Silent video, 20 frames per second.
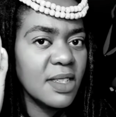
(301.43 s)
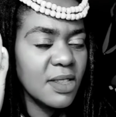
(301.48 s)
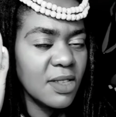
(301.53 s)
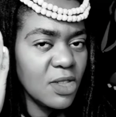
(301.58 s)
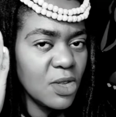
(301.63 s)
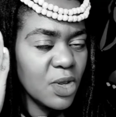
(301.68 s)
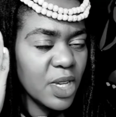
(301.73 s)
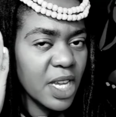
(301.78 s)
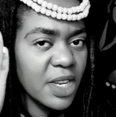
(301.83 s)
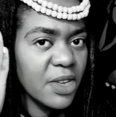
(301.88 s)

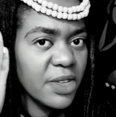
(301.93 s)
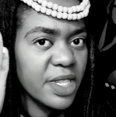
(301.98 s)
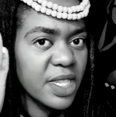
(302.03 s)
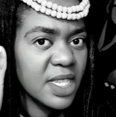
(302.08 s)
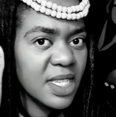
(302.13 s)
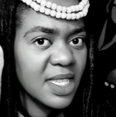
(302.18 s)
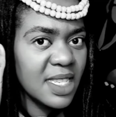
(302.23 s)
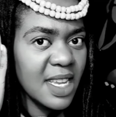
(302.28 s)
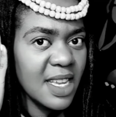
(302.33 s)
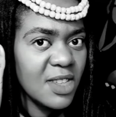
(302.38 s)
you cannot
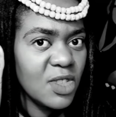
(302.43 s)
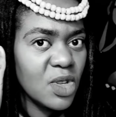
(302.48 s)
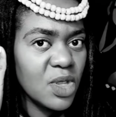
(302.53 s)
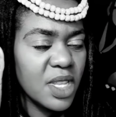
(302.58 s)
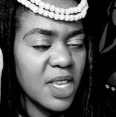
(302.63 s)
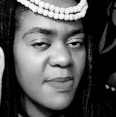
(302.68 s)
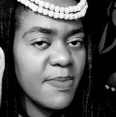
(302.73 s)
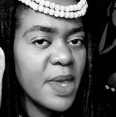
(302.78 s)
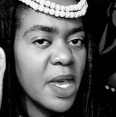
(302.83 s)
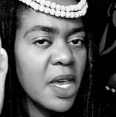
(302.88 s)
say to
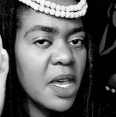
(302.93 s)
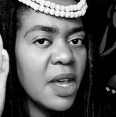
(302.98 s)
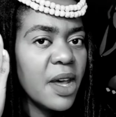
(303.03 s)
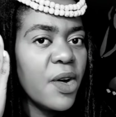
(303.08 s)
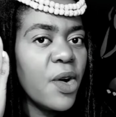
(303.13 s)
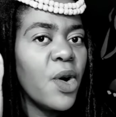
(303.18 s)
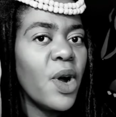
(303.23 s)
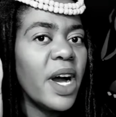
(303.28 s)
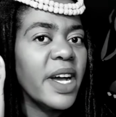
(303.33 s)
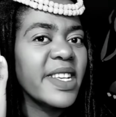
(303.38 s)
them,
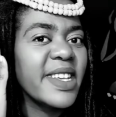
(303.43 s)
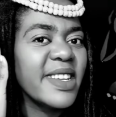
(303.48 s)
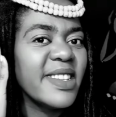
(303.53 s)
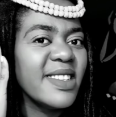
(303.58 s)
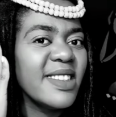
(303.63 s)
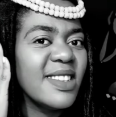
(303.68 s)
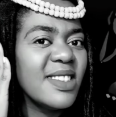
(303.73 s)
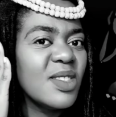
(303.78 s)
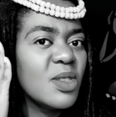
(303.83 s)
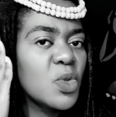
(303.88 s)
oh,
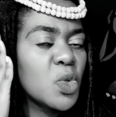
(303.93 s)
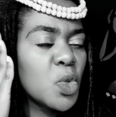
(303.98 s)
it's